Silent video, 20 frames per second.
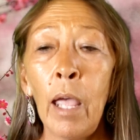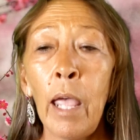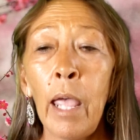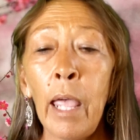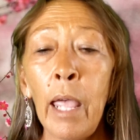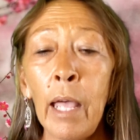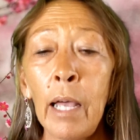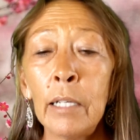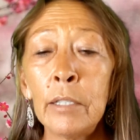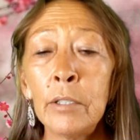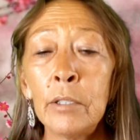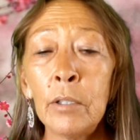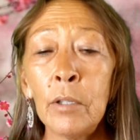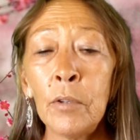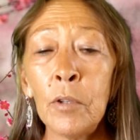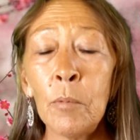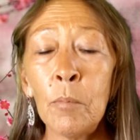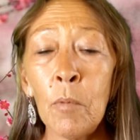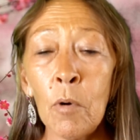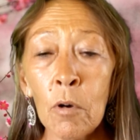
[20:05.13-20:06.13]
And
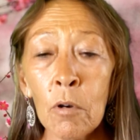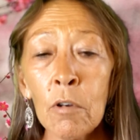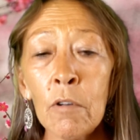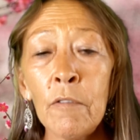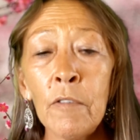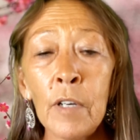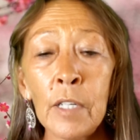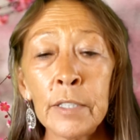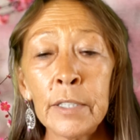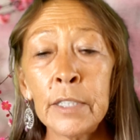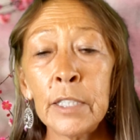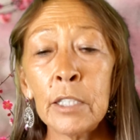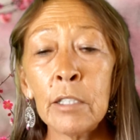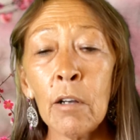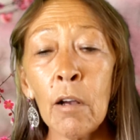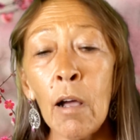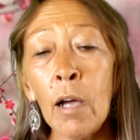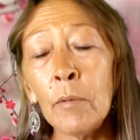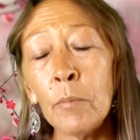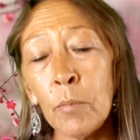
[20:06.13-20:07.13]
the more of us that
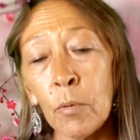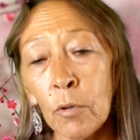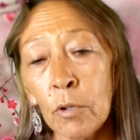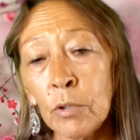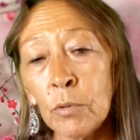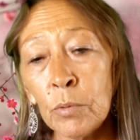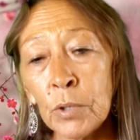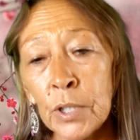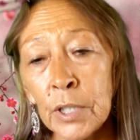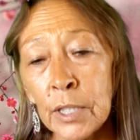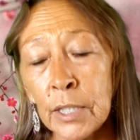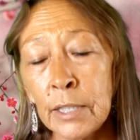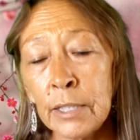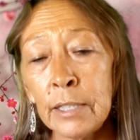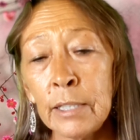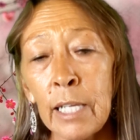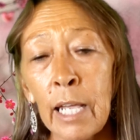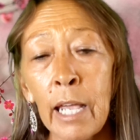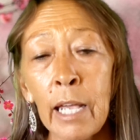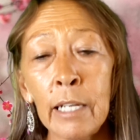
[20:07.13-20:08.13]
are on board with
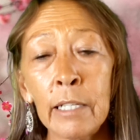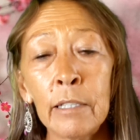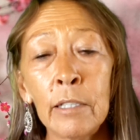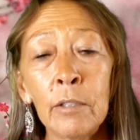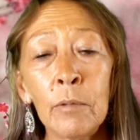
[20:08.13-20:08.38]
this and